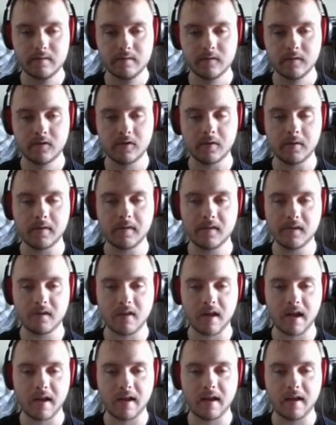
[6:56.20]
So
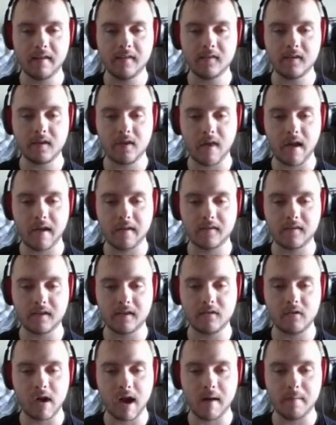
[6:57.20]
it's a classic
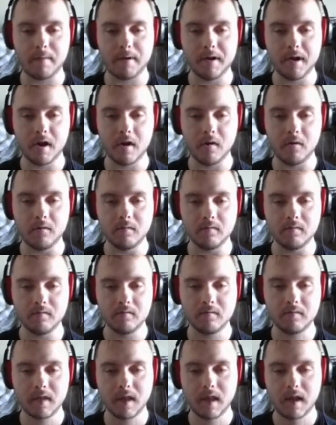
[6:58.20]
grab a note
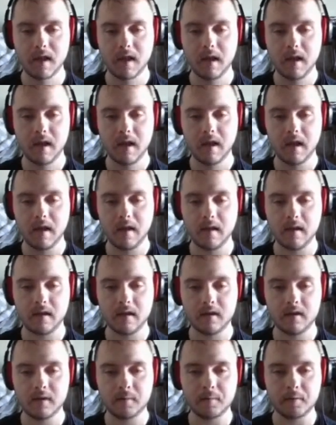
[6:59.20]

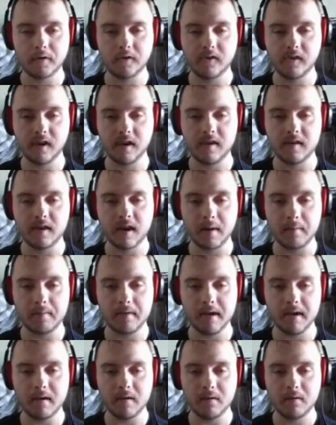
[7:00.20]
to proceed type
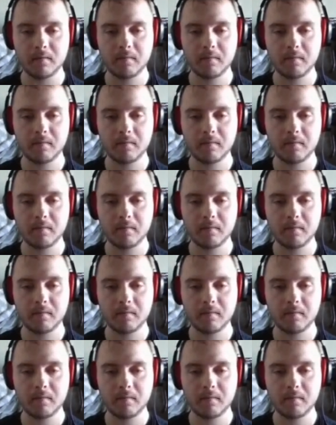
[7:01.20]
deal.